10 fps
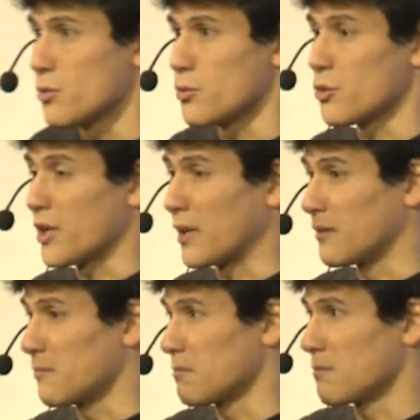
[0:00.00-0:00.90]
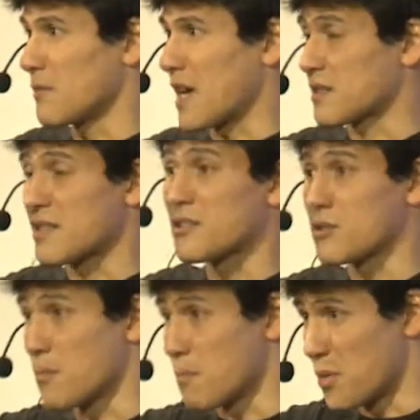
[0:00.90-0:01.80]
you can access
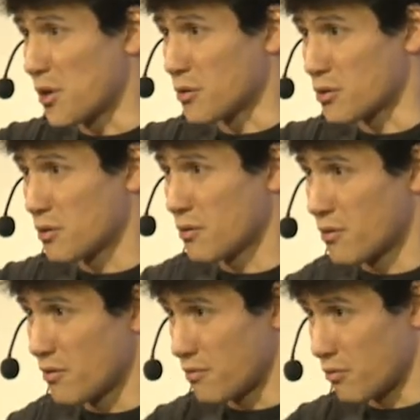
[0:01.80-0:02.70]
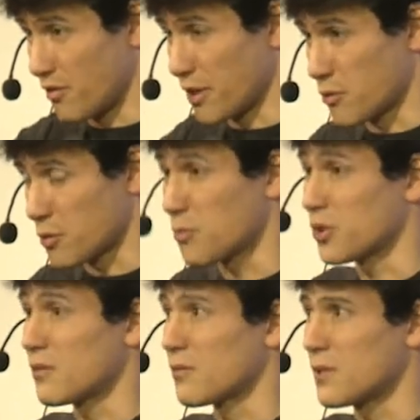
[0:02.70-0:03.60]
some points through figures,
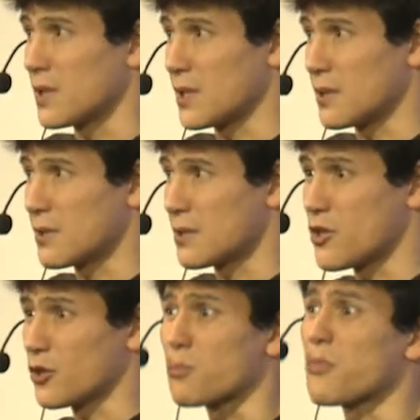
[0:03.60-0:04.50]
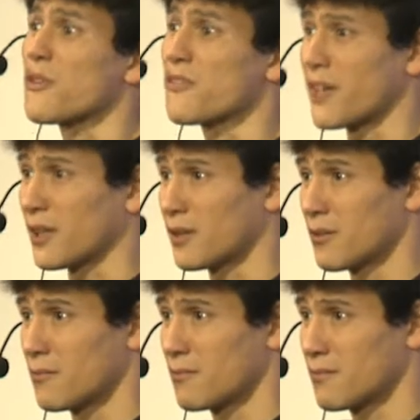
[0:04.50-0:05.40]
but it's not perfect.
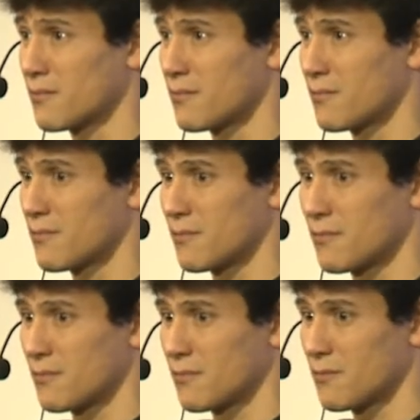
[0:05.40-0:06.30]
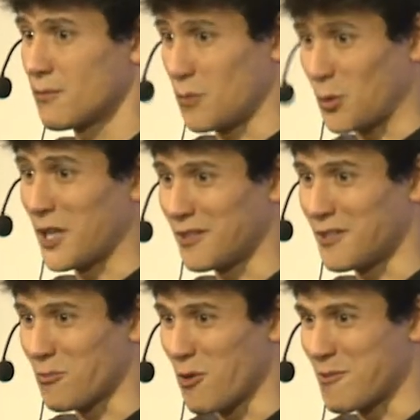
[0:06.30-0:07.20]
You get
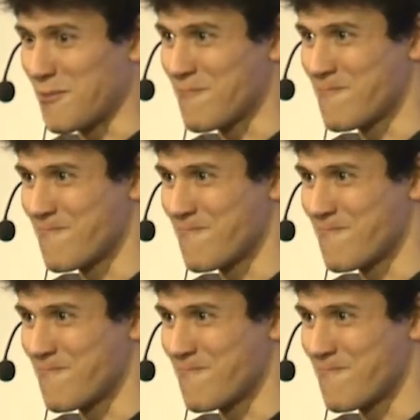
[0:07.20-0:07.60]
this problem?